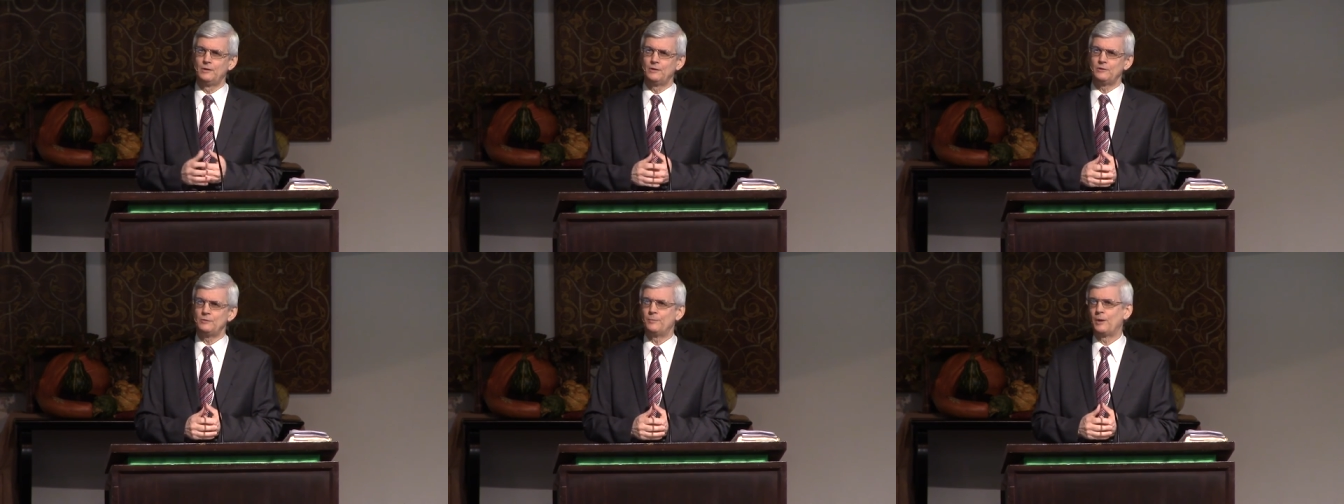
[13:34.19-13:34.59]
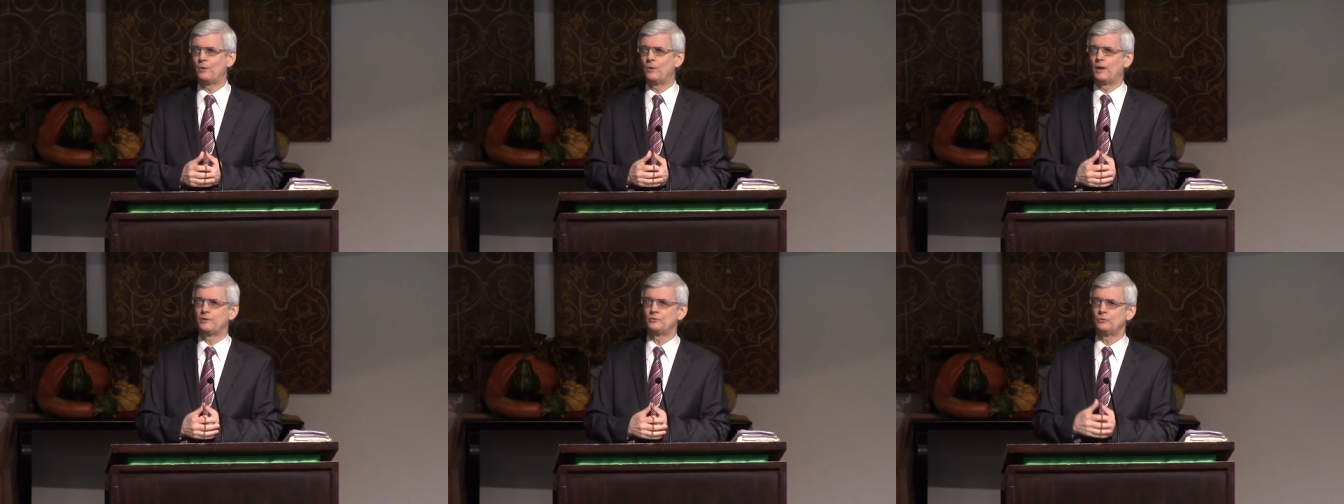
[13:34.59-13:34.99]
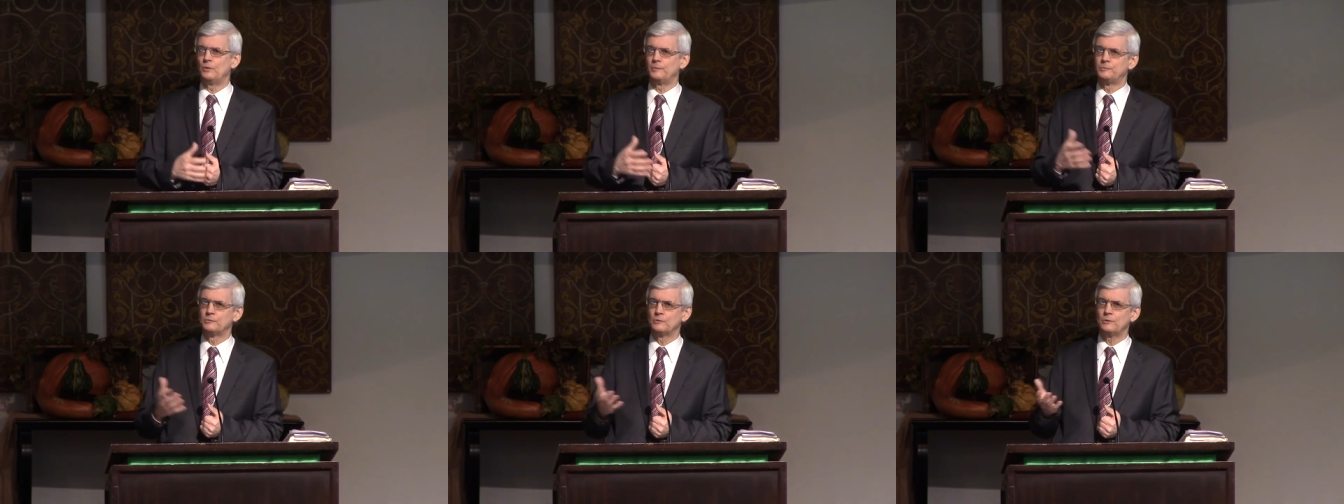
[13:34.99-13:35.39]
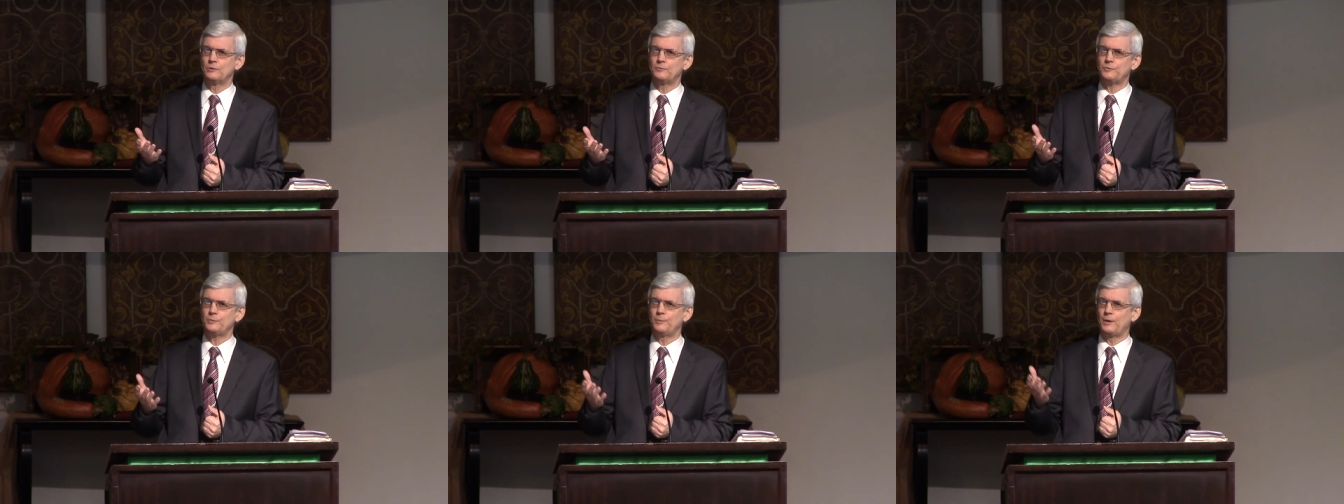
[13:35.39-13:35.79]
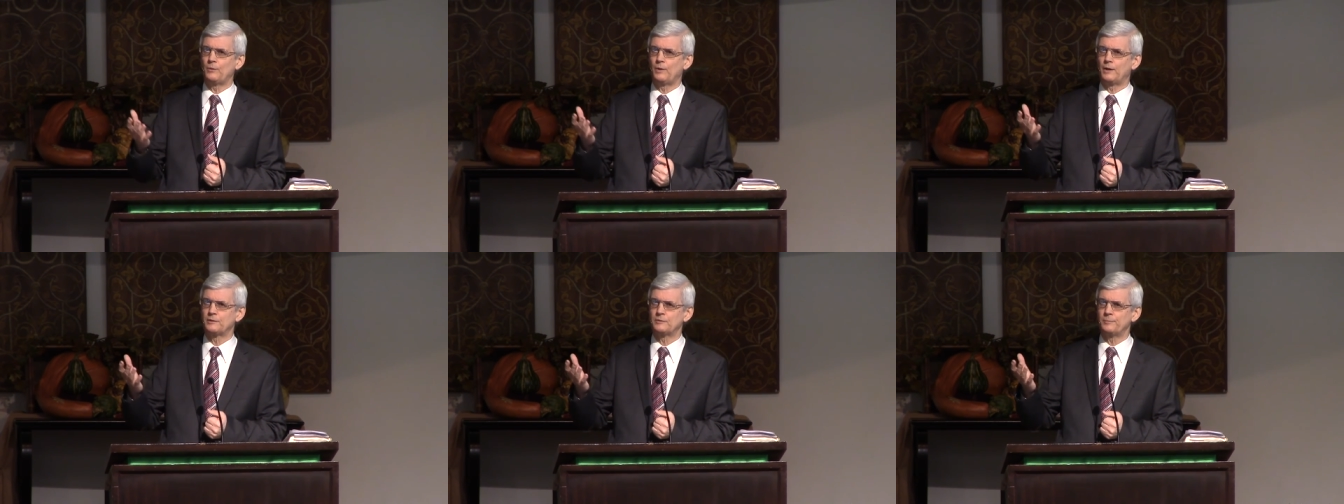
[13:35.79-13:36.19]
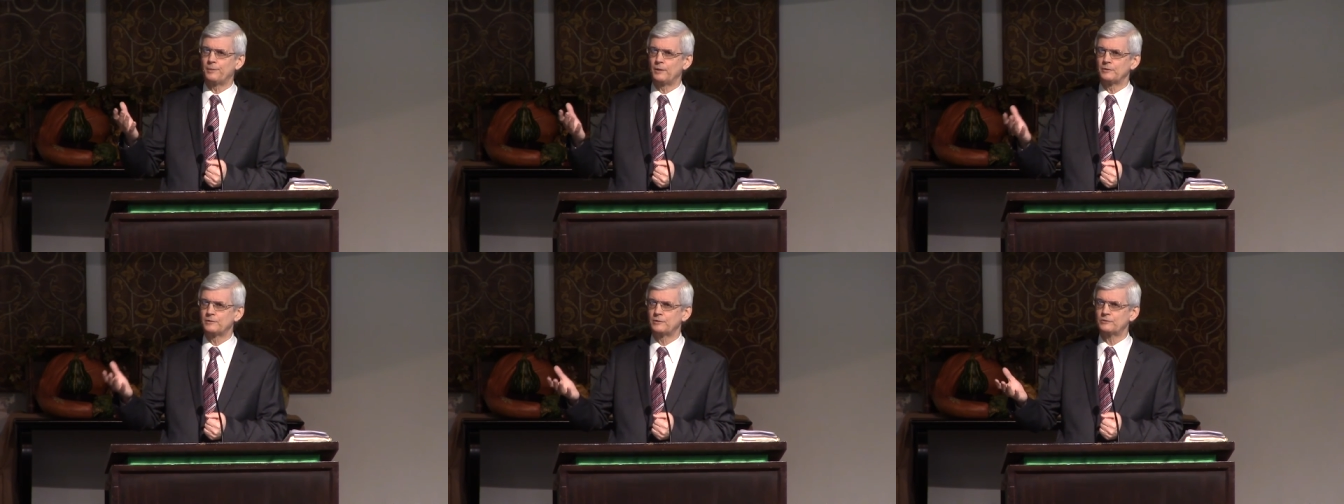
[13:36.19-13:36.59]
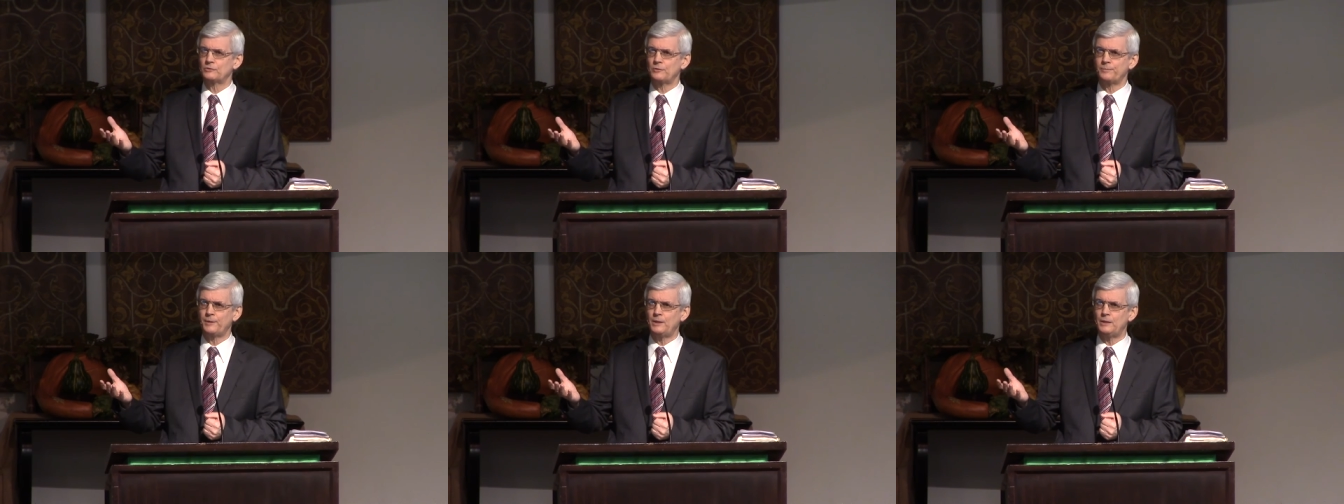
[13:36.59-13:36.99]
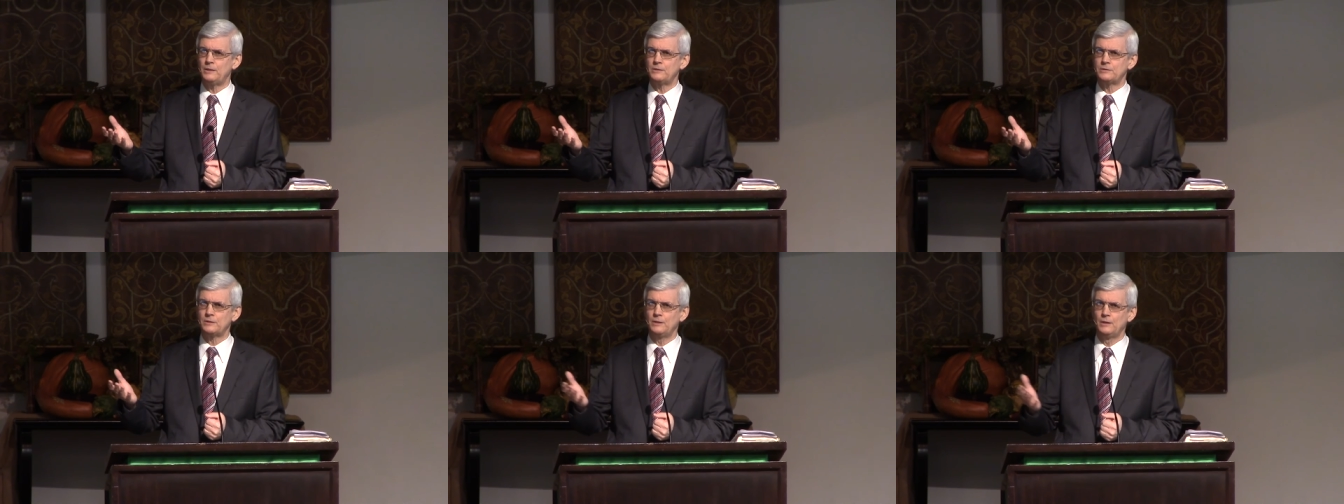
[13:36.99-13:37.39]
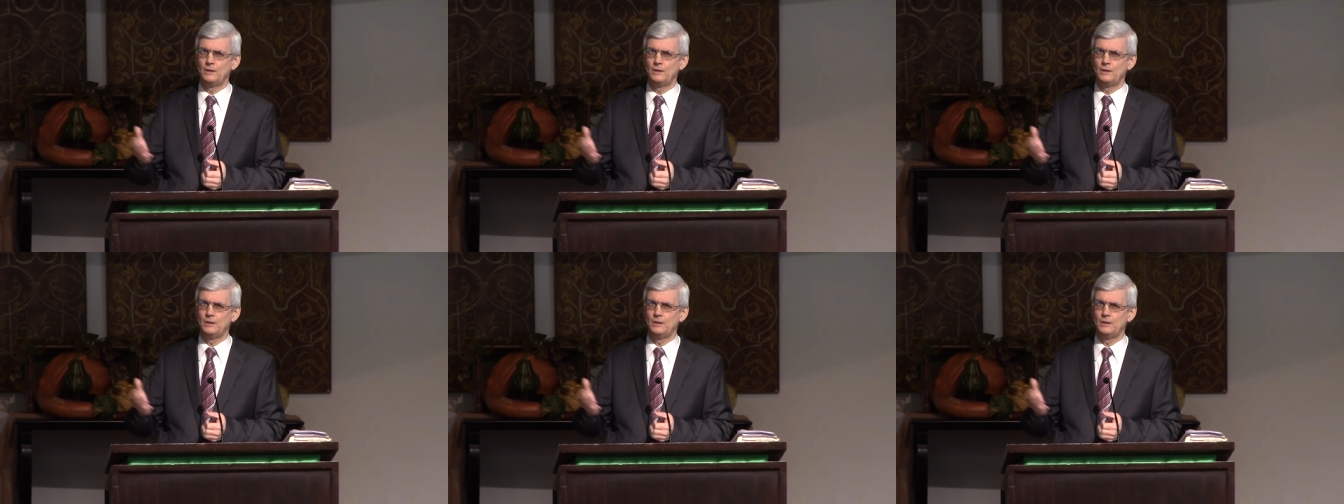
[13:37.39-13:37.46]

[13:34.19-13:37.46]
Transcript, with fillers: You may want to observe, you may want to participate